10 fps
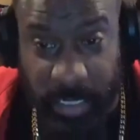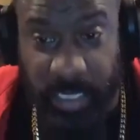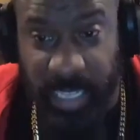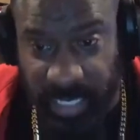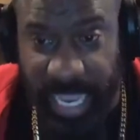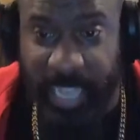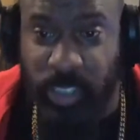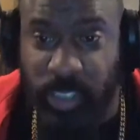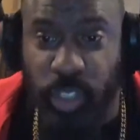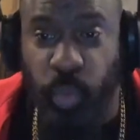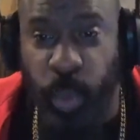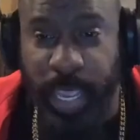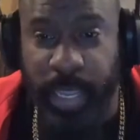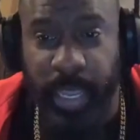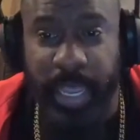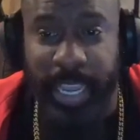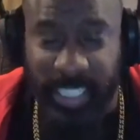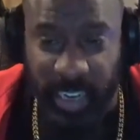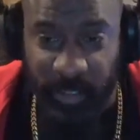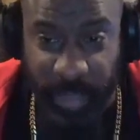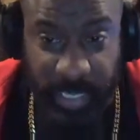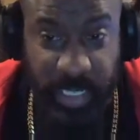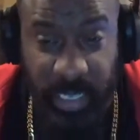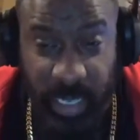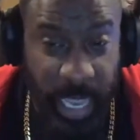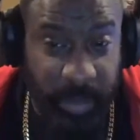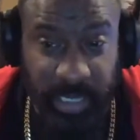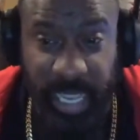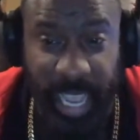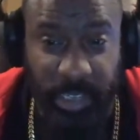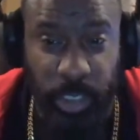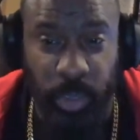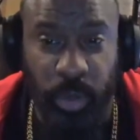the statue this week is an Avengers themed statue